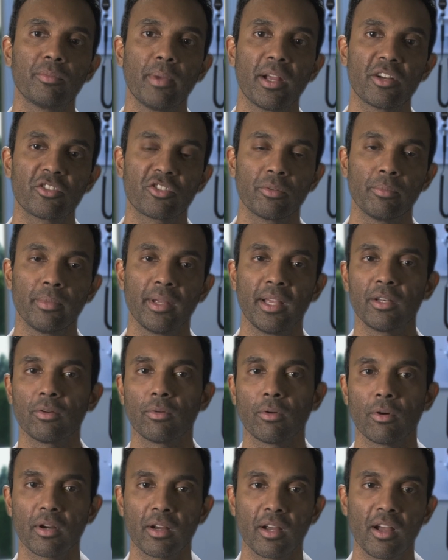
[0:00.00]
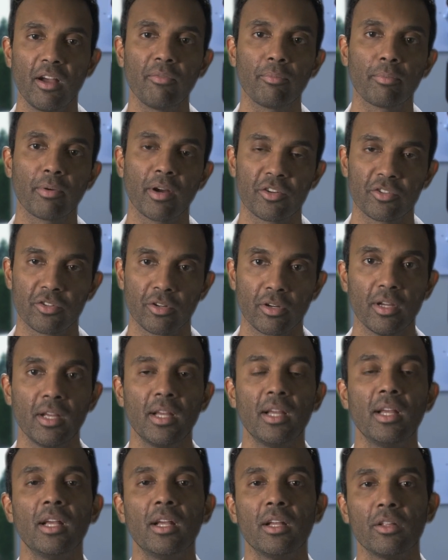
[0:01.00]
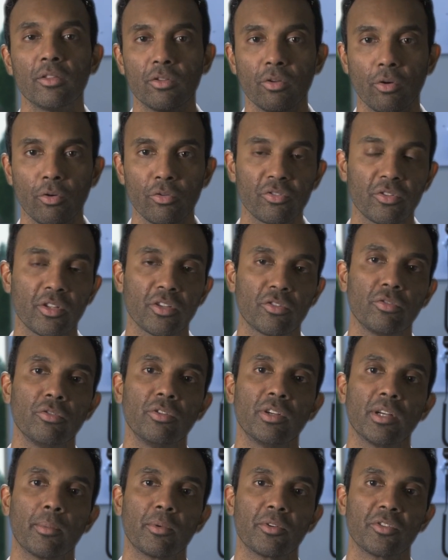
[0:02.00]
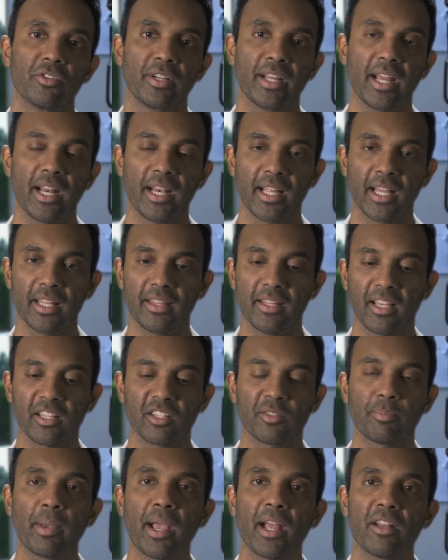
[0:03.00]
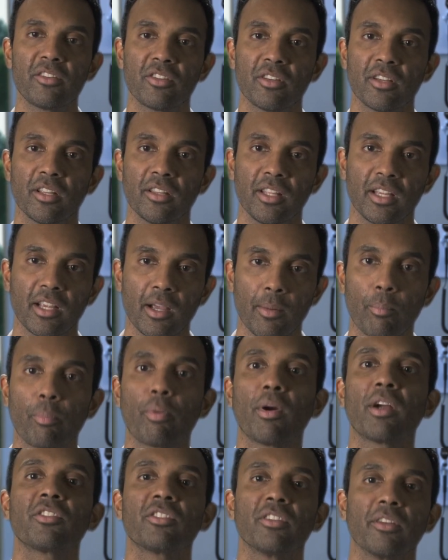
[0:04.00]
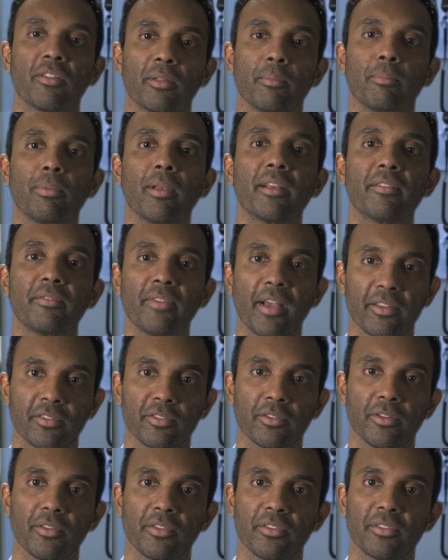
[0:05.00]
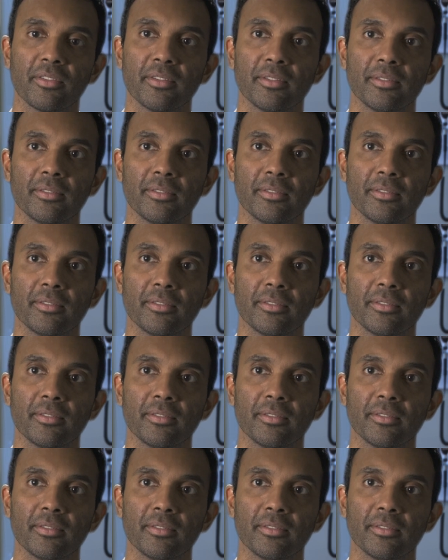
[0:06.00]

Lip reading: measurement or cuff pressure, those are the two numbers you're getting at the expansion and the compression of the blood vessels.